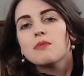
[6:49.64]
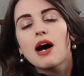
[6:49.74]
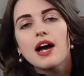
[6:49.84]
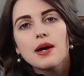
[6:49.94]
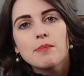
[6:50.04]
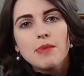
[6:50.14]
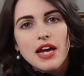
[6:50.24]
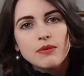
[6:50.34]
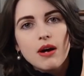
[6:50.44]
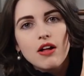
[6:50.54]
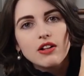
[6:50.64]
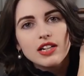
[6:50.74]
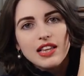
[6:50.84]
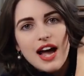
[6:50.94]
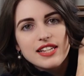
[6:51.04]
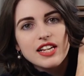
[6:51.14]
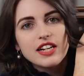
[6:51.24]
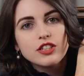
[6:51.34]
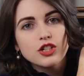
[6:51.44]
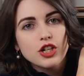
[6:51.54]
my Madewell
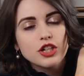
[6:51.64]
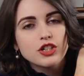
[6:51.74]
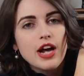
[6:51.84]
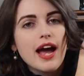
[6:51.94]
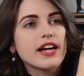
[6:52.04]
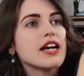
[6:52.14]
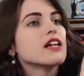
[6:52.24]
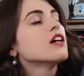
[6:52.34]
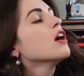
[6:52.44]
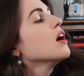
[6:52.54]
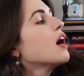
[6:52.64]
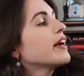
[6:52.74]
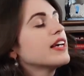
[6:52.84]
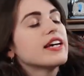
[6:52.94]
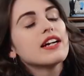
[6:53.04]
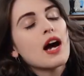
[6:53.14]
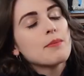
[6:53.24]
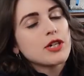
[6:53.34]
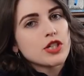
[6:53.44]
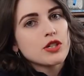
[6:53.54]
Classic Jean Jacket Again, I
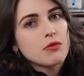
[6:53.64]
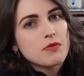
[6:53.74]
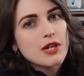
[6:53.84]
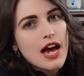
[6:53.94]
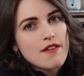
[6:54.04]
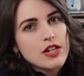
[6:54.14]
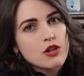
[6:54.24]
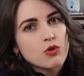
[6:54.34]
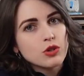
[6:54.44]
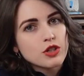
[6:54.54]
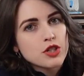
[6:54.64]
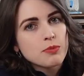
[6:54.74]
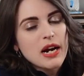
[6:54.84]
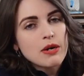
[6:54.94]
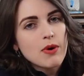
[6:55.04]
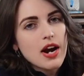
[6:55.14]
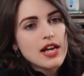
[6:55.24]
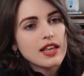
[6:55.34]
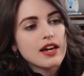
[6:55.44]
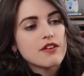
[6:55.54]
mentioned that we've been having a cooler spring where I
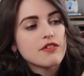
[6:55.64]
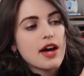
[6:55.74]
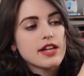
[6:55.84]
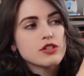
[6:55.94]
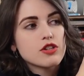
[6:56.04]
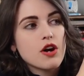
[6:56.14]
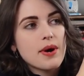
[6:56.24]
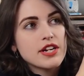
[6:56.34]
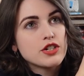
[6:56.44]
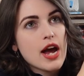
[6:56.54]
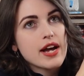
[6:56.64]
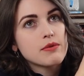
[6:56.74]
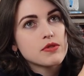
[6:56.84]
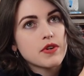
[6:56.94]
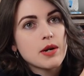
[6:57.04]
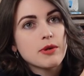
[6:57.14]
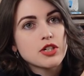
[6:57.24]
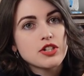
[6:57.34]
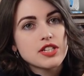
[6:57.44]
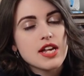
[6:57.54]
live, and so a jacket was very
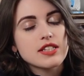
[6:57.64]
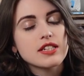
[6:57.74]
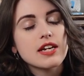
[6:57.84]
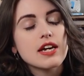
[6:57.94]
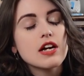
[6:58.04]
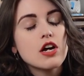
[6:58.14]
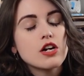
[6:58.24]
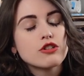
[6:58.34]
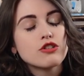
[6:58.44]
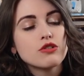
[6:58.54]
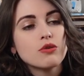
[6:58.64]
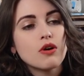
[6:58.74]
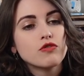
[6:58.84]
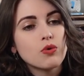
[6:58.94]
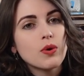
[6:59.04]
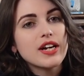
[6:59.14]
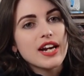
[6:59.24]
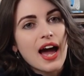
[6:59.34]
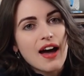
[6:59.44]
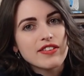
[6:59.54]
much a necessity to avoid
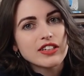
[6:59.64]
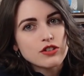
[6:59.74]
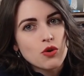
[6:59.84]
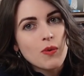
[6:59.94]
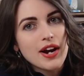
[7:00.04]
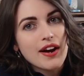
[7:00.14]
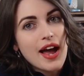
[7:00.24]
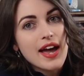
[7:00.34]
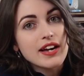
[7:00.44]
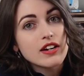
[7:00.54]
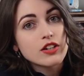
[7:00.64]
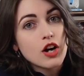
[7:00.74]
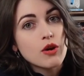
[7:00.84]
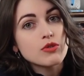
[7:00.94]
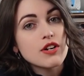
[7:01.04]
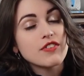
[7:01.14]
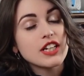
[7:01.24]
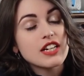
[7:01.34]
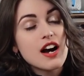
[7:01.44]
having to wear a coat of any